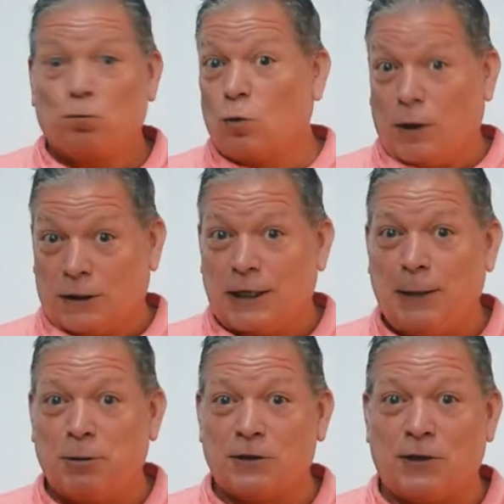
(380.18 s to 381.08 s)
one,
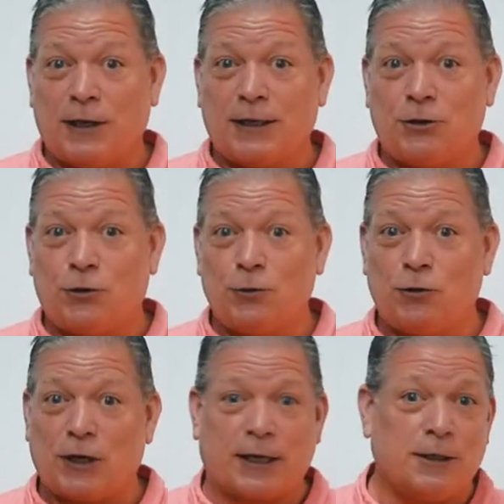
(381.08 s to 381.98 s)
keep listening, and
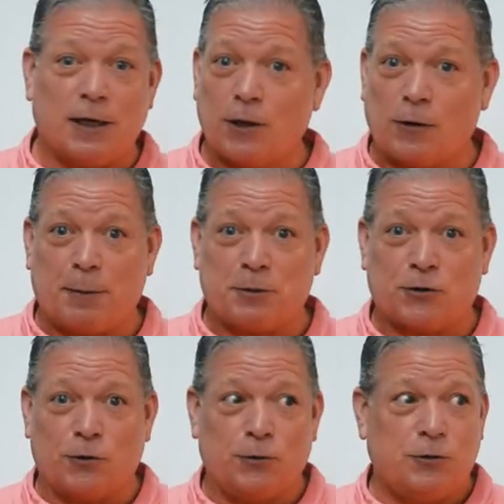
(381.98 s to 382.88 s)
two, check into other
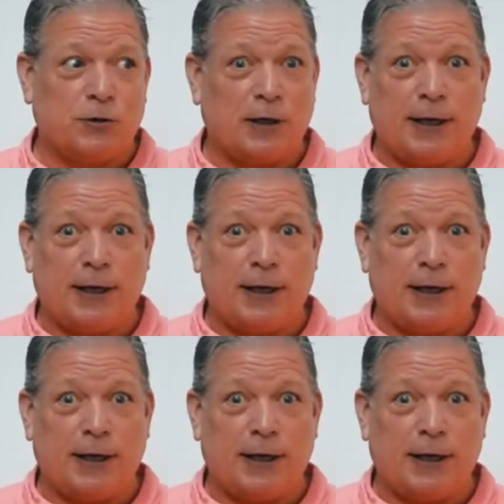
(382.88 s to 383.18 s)
episodes,